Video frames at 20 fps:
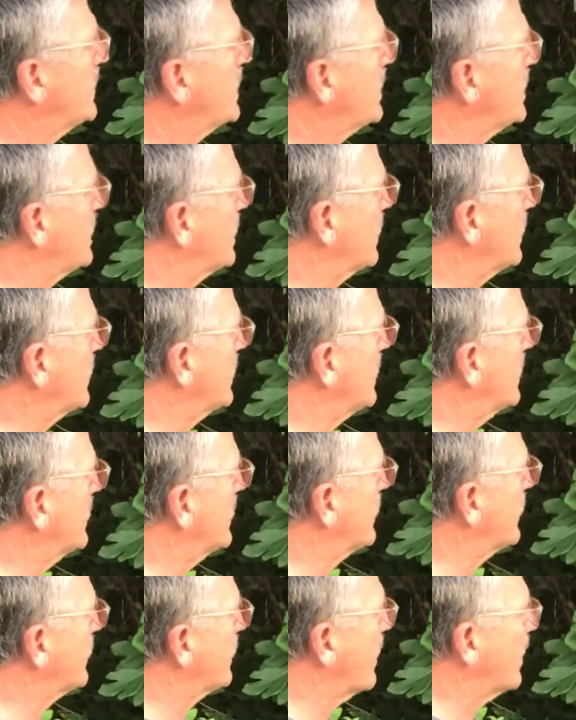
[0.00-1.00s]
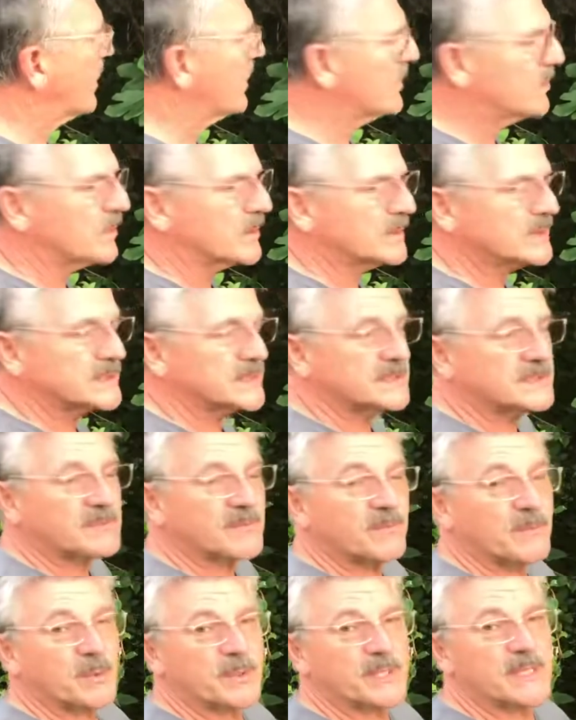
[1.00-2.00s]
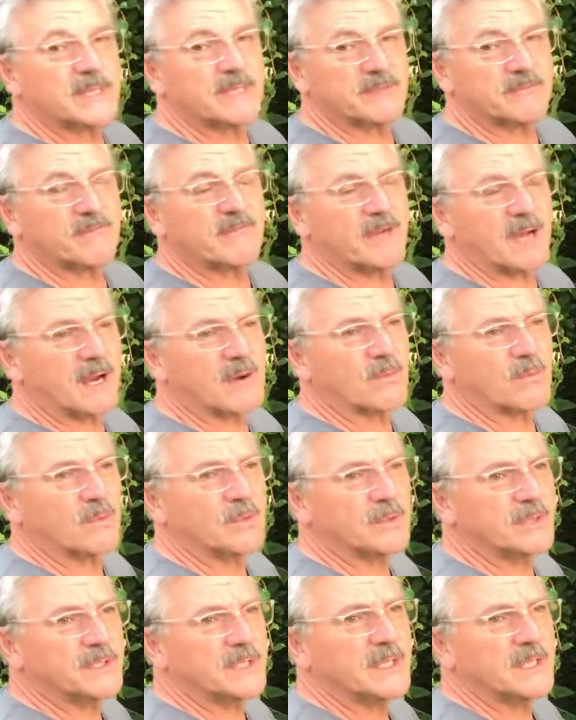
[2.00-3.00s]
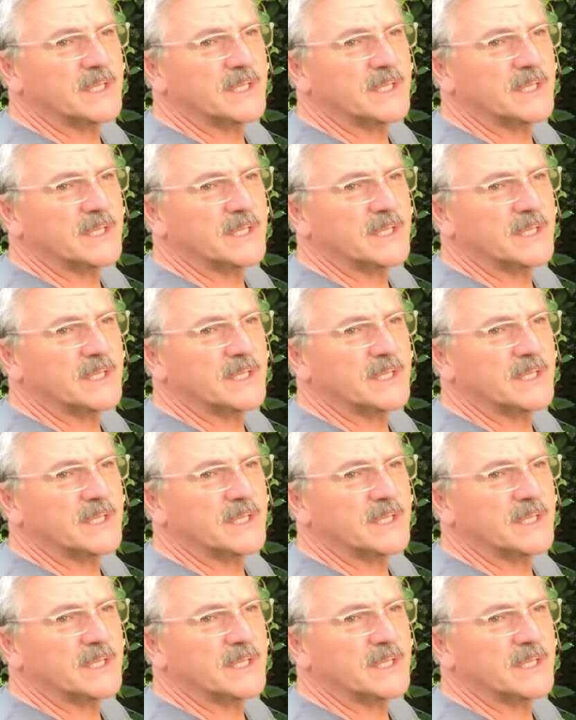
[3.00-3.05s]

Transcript: you know other hardwoods it's a pretty good firewood